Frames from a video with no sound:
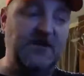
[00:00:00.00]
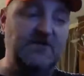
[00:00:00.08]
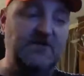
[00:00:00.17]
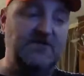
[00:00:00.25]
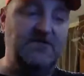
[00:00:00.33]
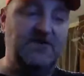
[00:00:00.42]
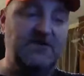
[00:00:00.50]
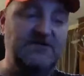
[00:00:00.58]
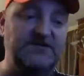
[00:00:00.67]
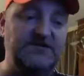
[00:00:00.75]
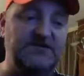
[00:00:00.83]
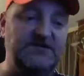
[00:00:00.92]
know I
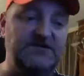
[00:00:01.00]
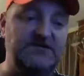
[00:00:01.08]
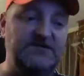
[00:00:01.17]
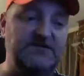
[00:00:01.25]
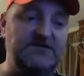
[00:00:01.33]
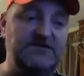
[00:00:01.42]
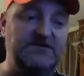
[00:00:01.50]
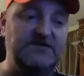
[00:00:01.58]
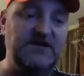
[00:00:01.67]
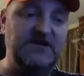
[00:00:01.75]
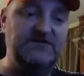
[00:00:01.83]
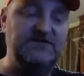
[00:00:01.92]
seen
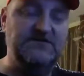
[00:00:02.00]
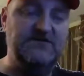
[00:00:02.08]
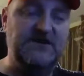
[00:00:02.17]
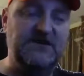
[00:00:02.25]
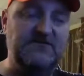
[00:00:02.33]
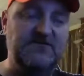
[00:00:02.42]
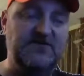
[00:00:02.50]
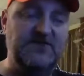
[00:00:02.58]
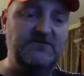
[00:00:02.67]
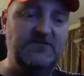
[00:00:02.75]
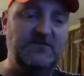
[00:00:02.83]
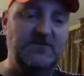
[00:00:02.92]
yesterday, I
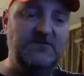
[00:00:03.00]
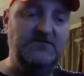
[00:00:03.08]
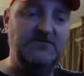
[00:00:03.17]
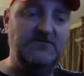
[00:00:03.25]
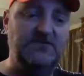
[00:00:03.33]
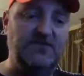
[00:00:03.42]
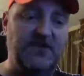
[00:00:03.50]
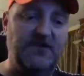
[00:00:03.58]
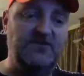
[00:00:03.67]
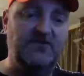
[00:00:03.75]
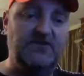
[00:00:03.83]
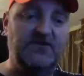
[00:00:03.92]
believe it was,
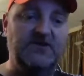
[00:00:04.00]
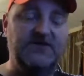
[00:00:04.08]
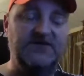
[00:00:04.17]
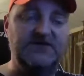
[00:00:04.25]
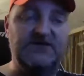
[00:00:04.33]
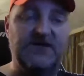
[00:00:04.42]
landlord, I seen the